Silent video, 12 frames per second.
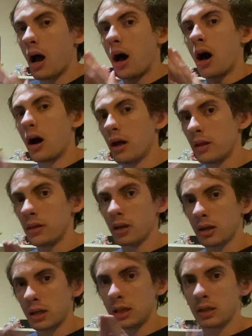on the
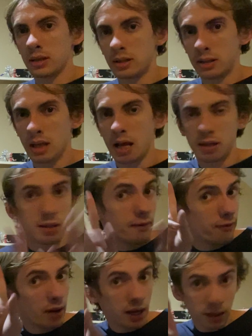cassettes, the
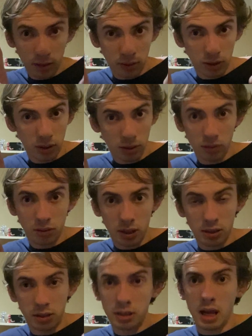final 2
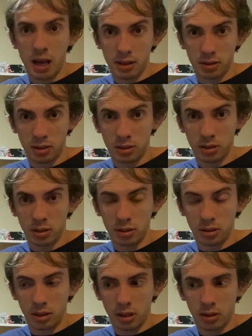cassettes,
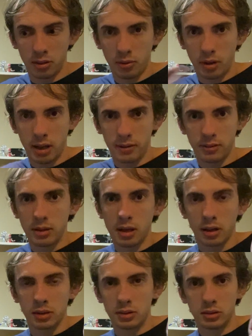I don't know why I had the
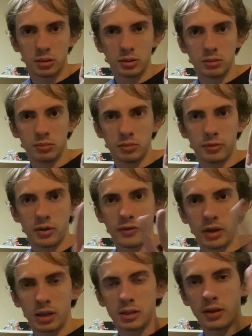extra 2
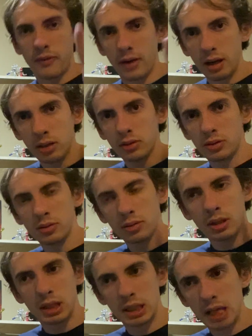fingers, the final 2
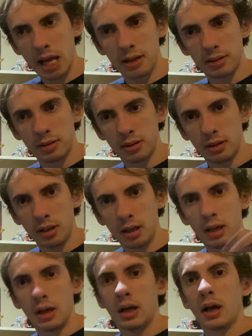cassettes,
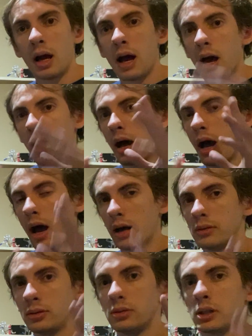
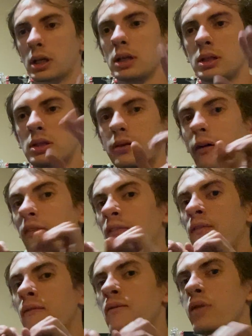I'll do a
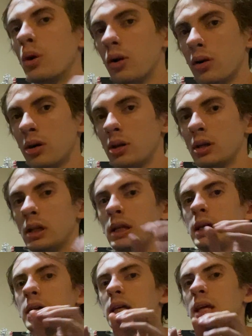full
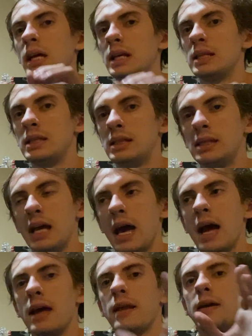
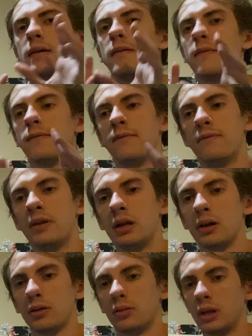cassette
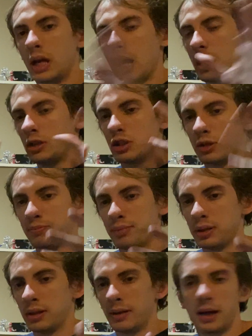video and just
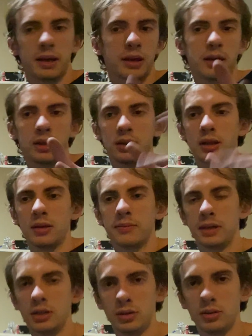plugging them
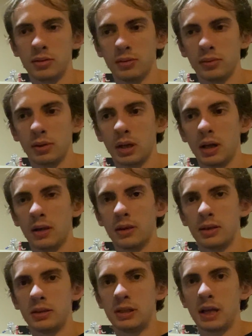into
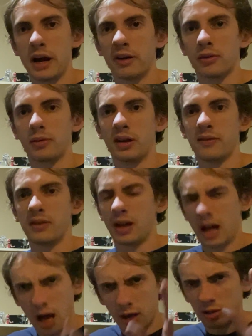Soundwave.
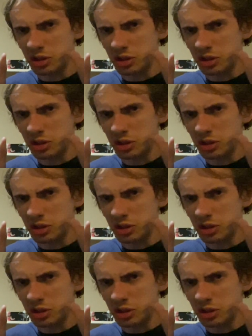I'll